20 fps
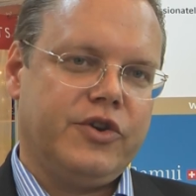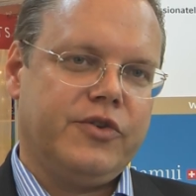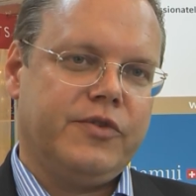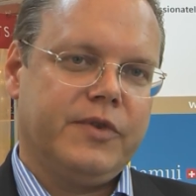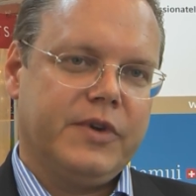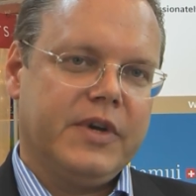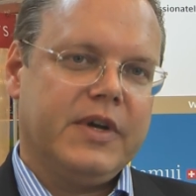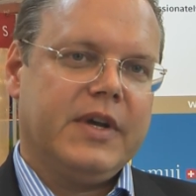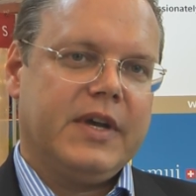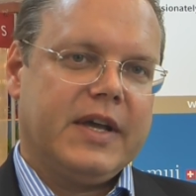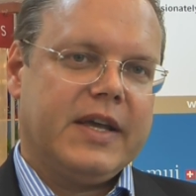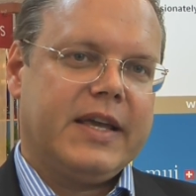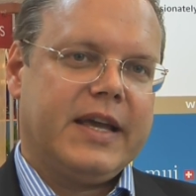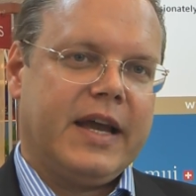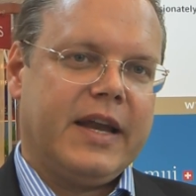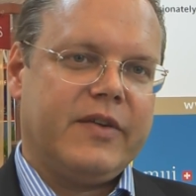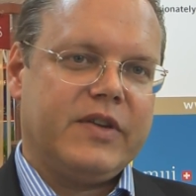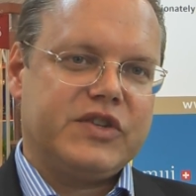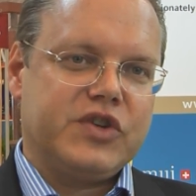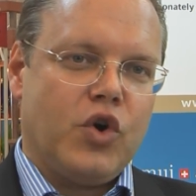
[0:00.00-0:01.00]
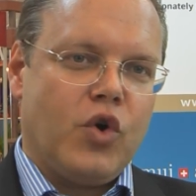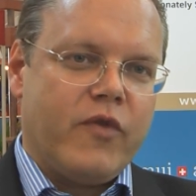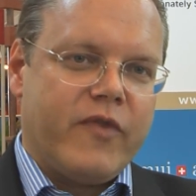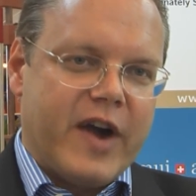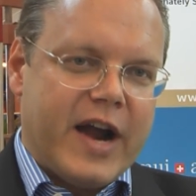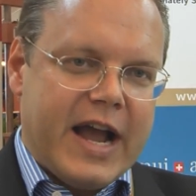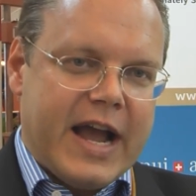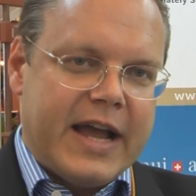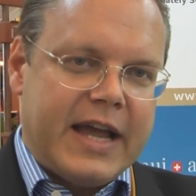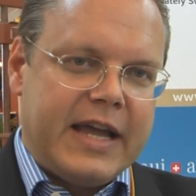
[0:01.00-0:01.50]
You kind of, it's
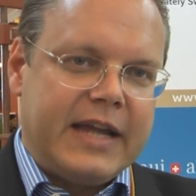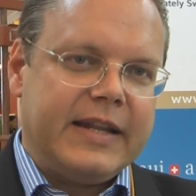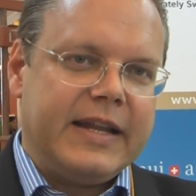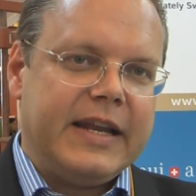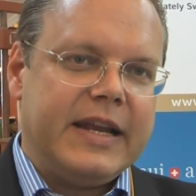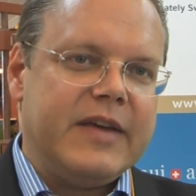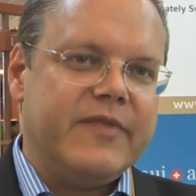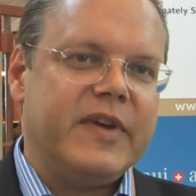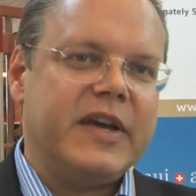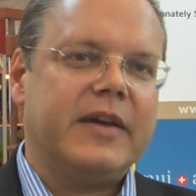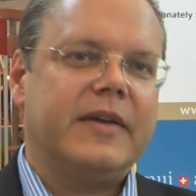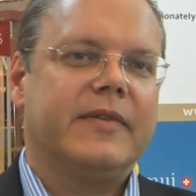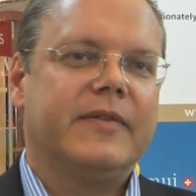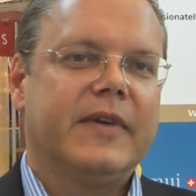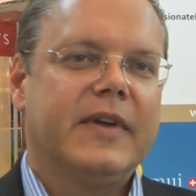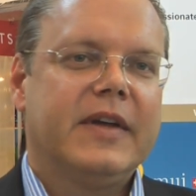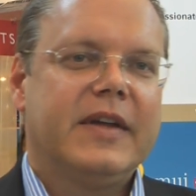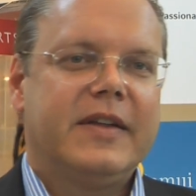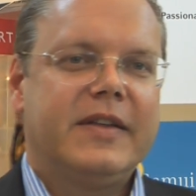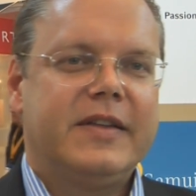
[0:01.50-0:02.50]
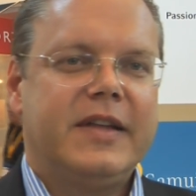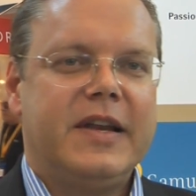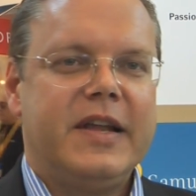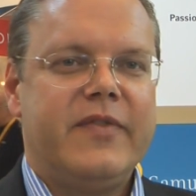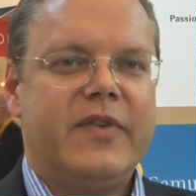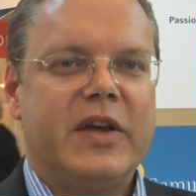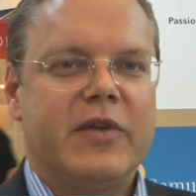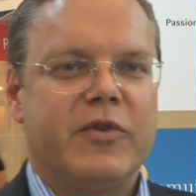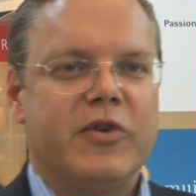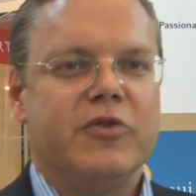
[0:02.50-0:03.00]
overhanging the living, the
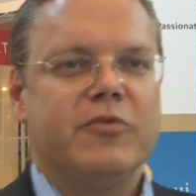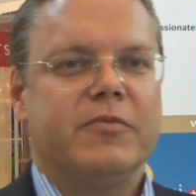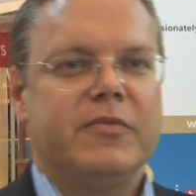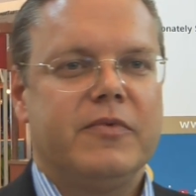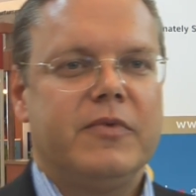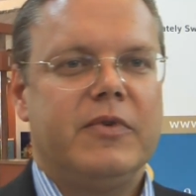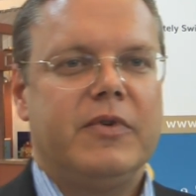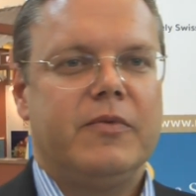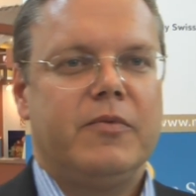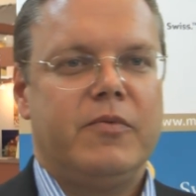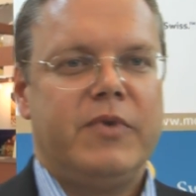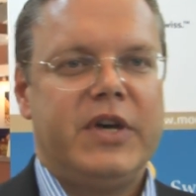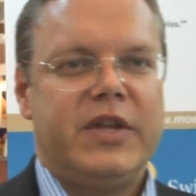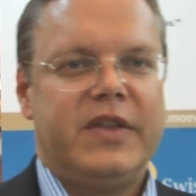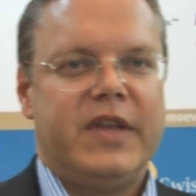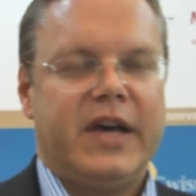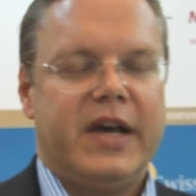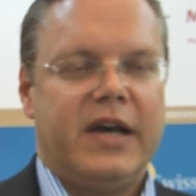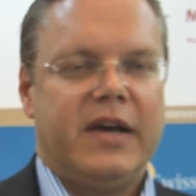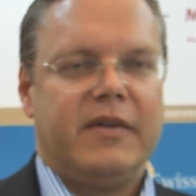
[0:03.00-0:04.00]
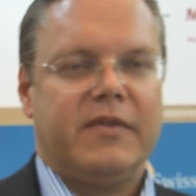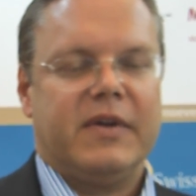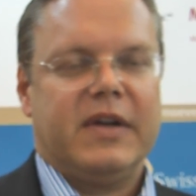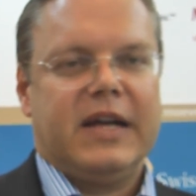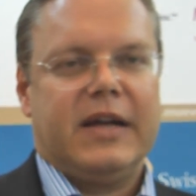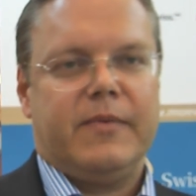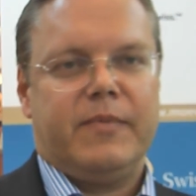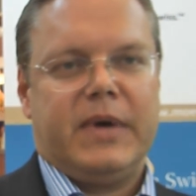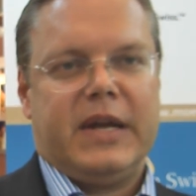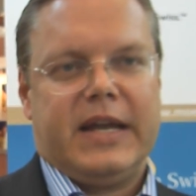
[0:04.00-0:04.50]
living room with, uh,
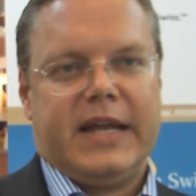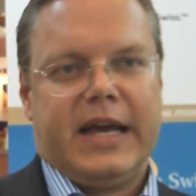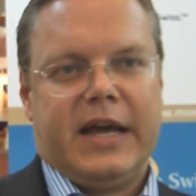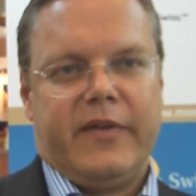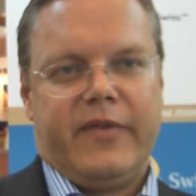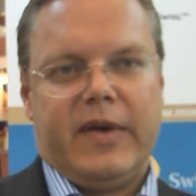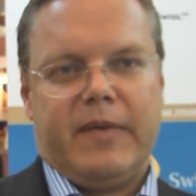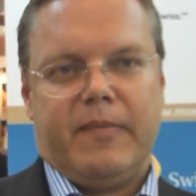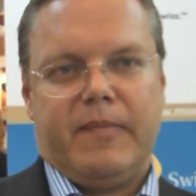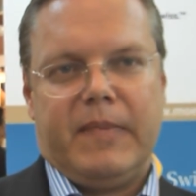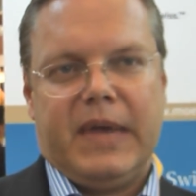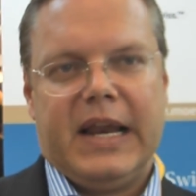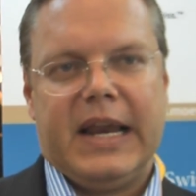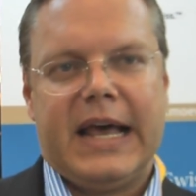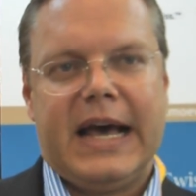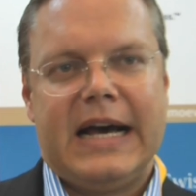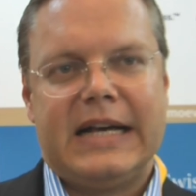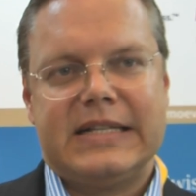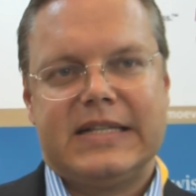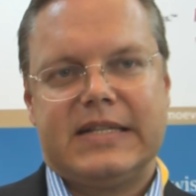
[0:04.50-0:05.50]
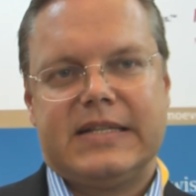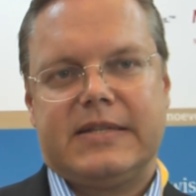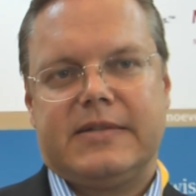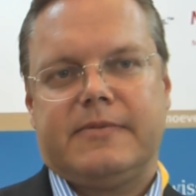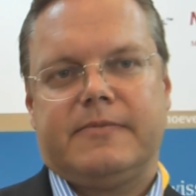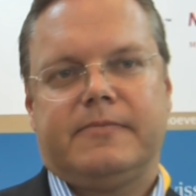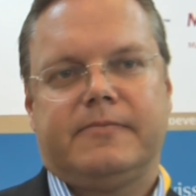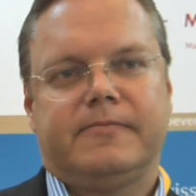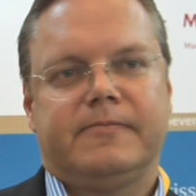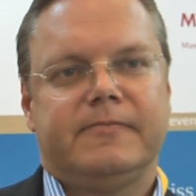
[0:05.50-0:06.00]
with a kind of a glass,
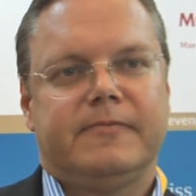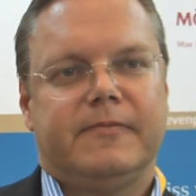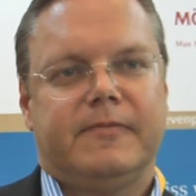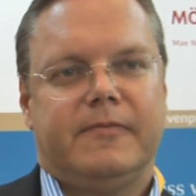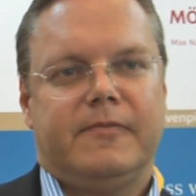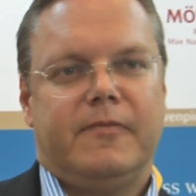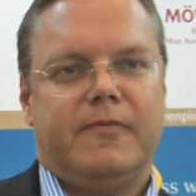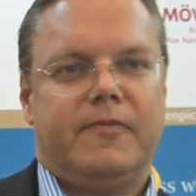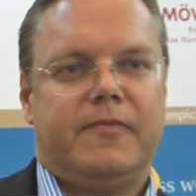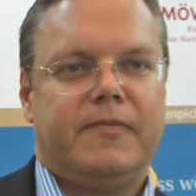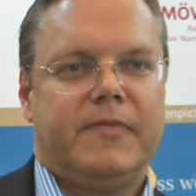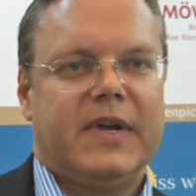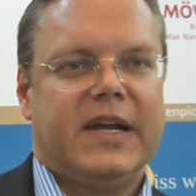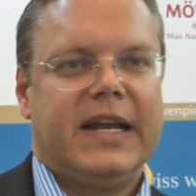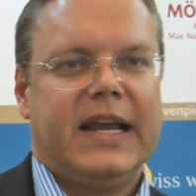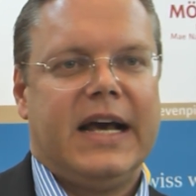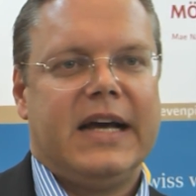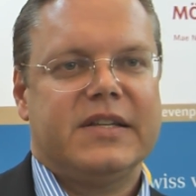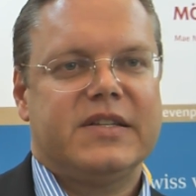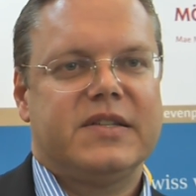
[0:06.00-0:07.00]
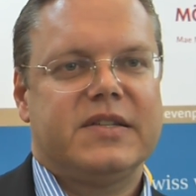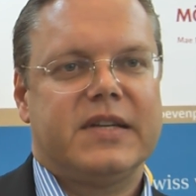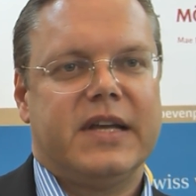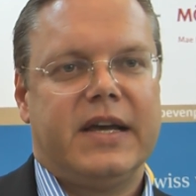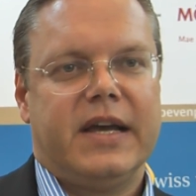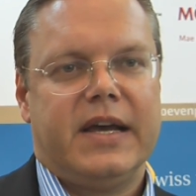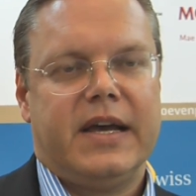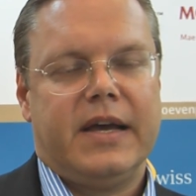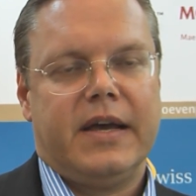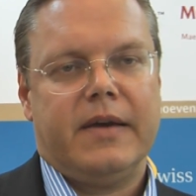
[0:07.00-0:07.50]
glass
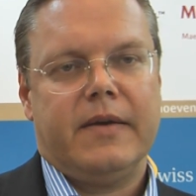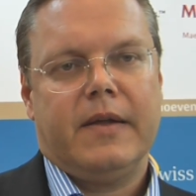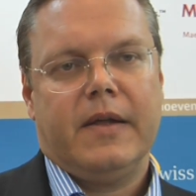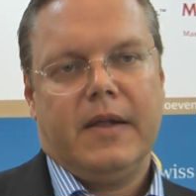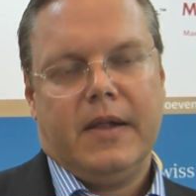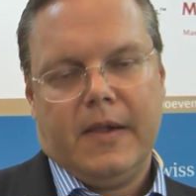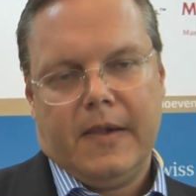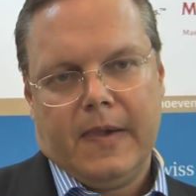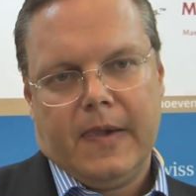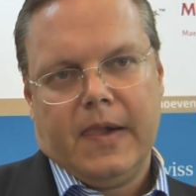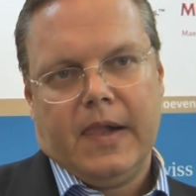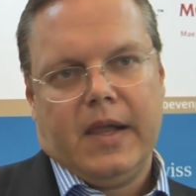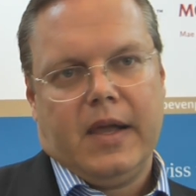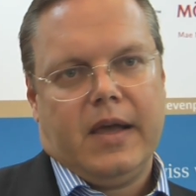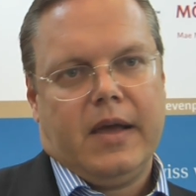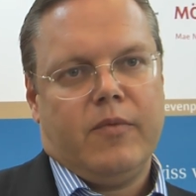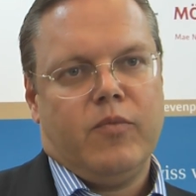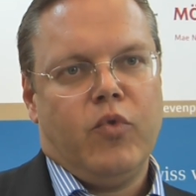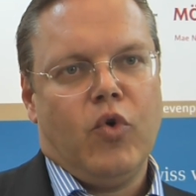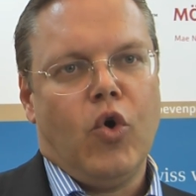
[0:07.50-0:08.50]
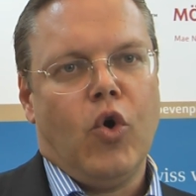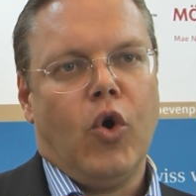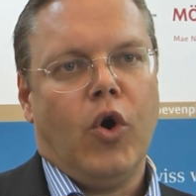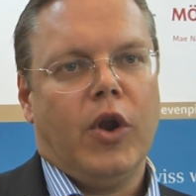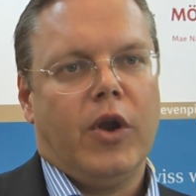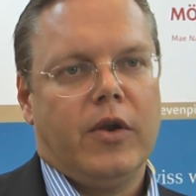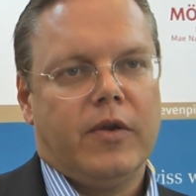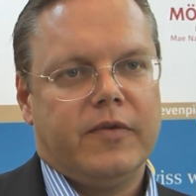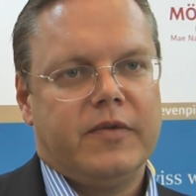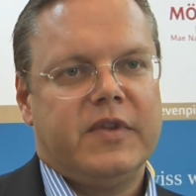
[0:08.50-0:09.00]
uh, wall
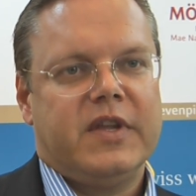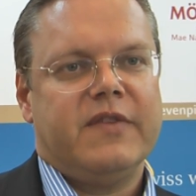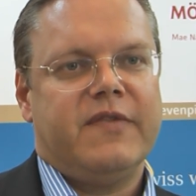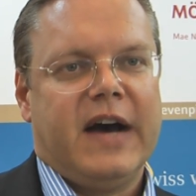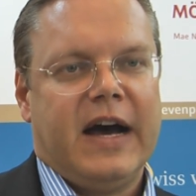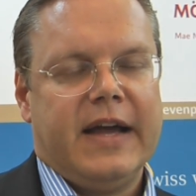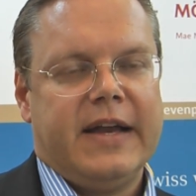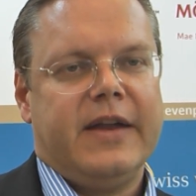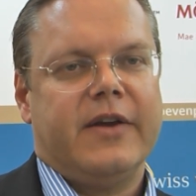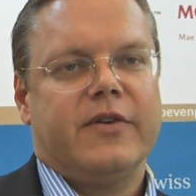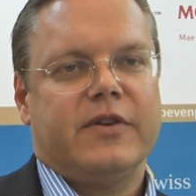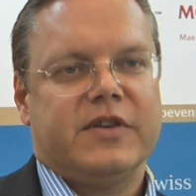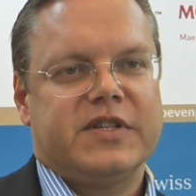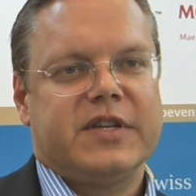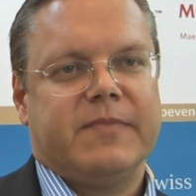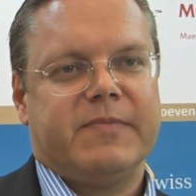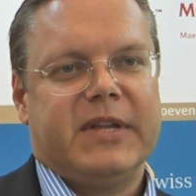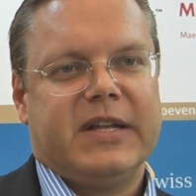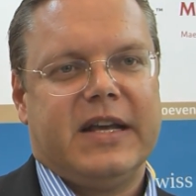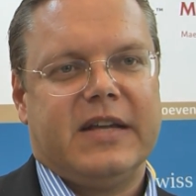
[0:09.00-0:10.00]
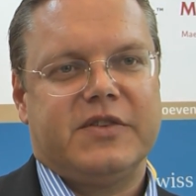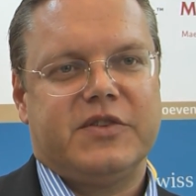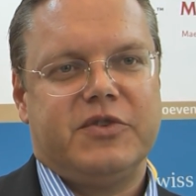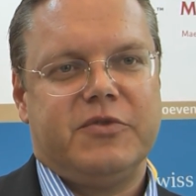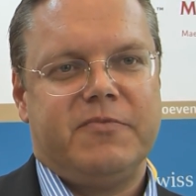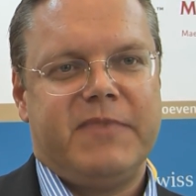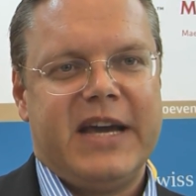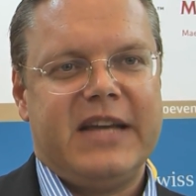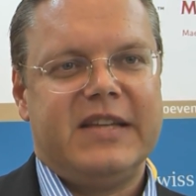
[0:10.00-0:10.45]
divider, divider yes, or something right. like that. So you